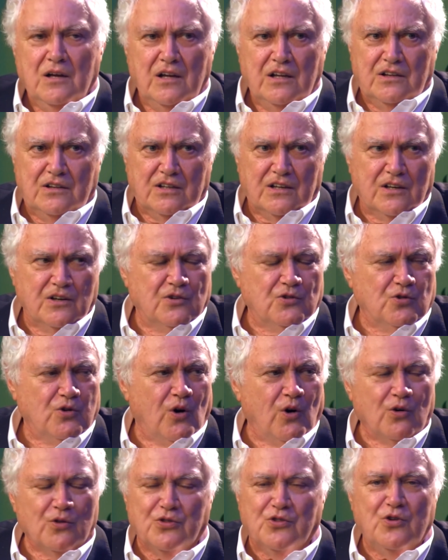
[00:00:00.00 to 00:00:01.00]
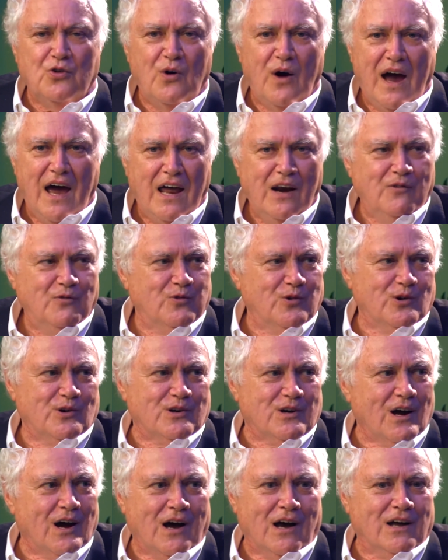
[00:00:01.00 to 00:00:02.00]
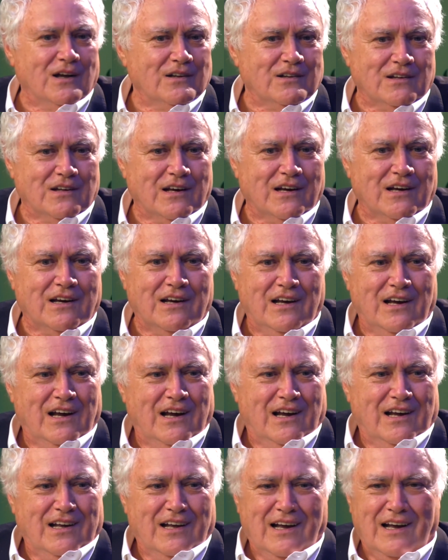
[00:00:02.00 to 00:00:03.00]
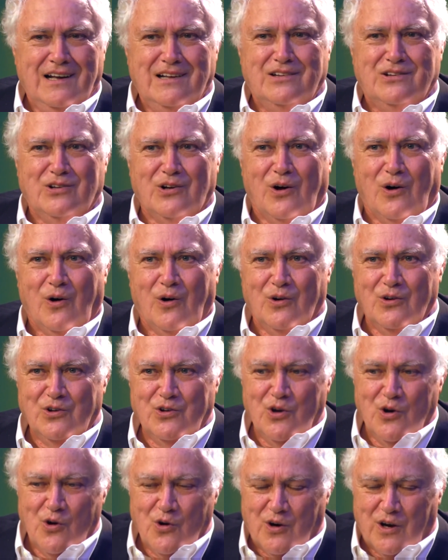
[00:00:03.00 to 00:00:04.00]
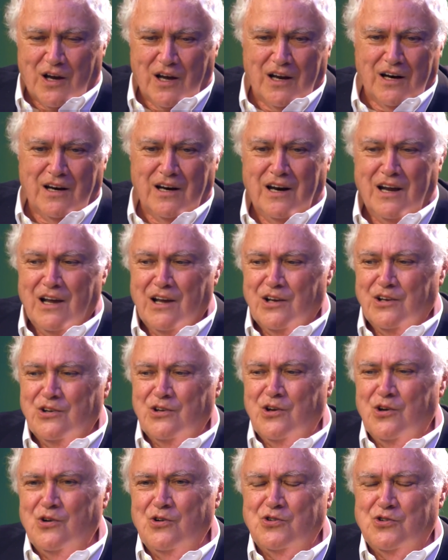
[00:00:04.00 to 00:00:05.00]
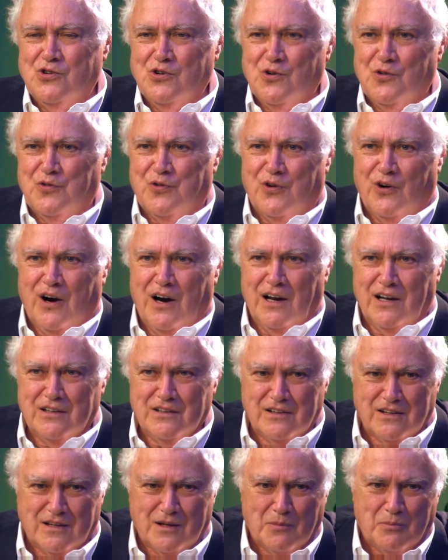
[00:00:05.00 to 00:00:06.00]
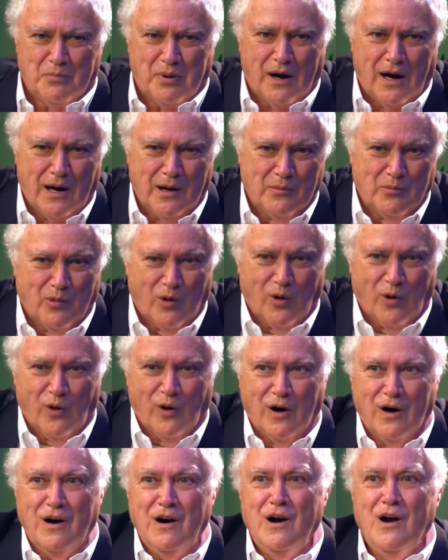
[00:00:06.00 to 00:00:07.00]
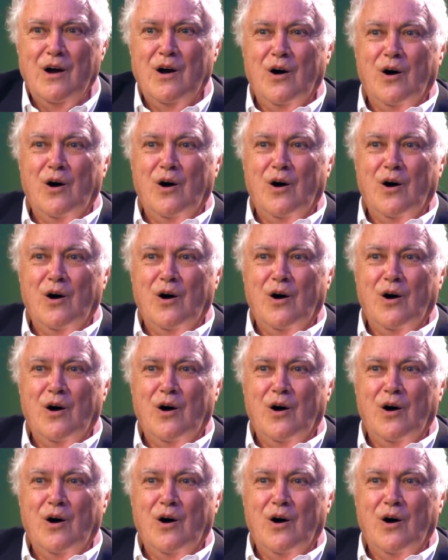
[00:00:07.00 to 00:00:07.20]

it's controlled through advertising. That's all. You can use your friends to buy more